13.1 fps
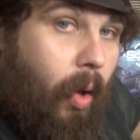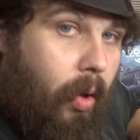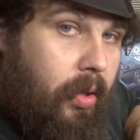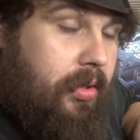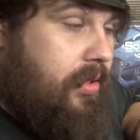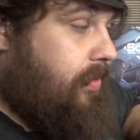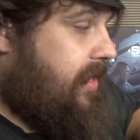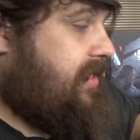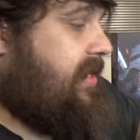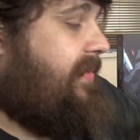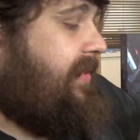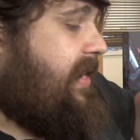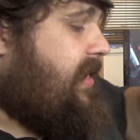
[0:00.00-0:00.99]
onto
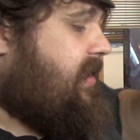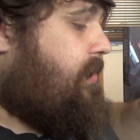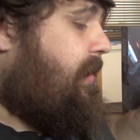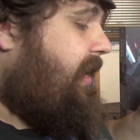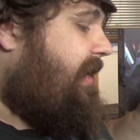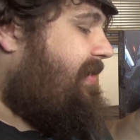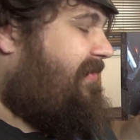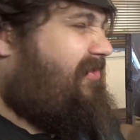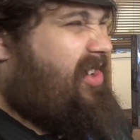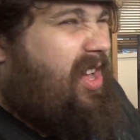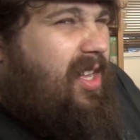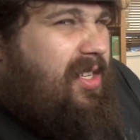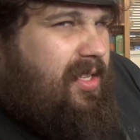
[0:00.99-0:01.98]
myself, and that's really the
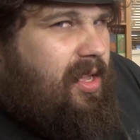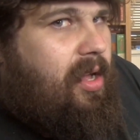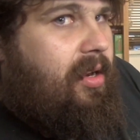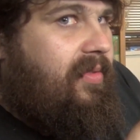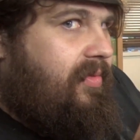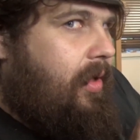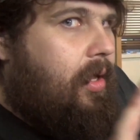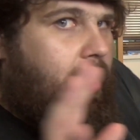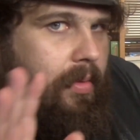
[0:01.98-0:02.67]
first kind of